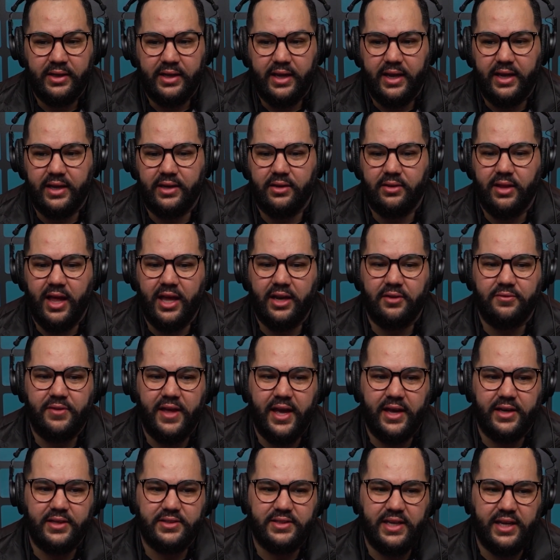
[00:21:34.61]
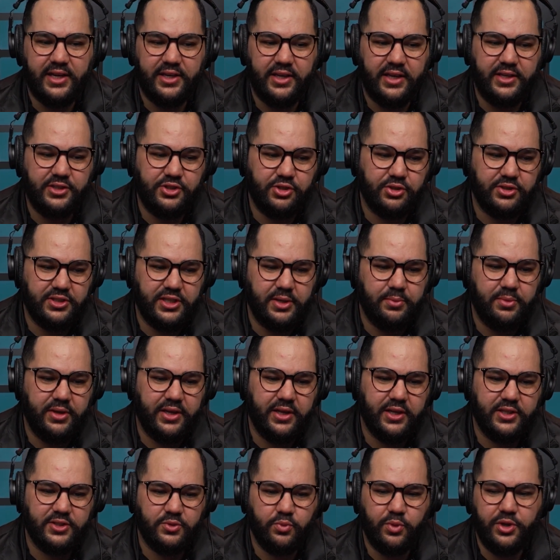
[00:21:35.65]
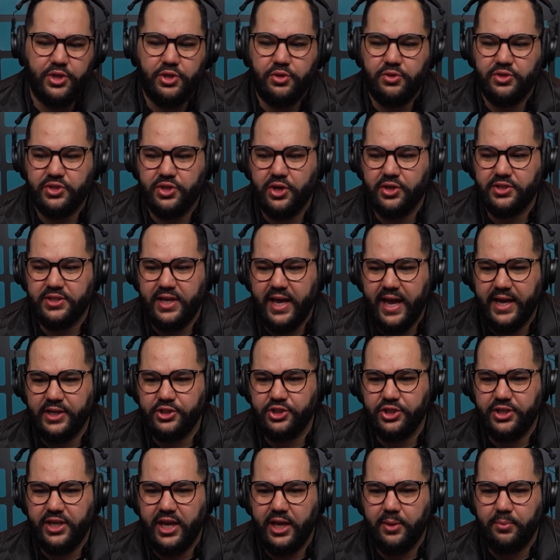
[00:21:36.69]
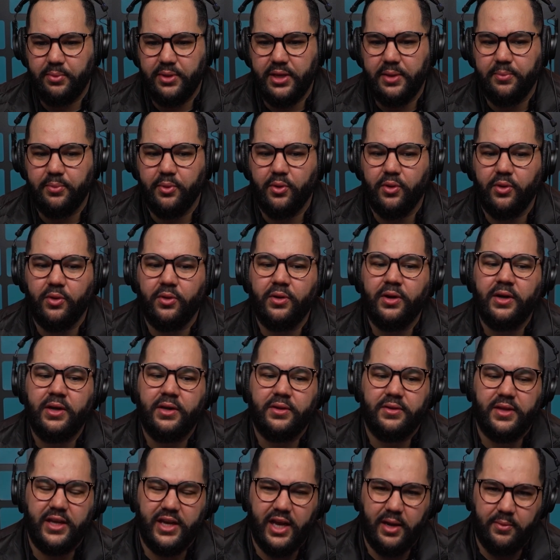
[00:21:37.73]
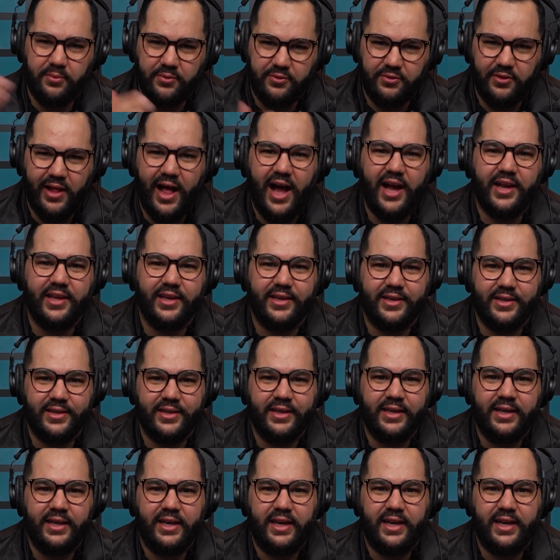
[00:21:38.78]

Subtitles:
And a lot of that is like interesting because when you start to educate people, they come flocking,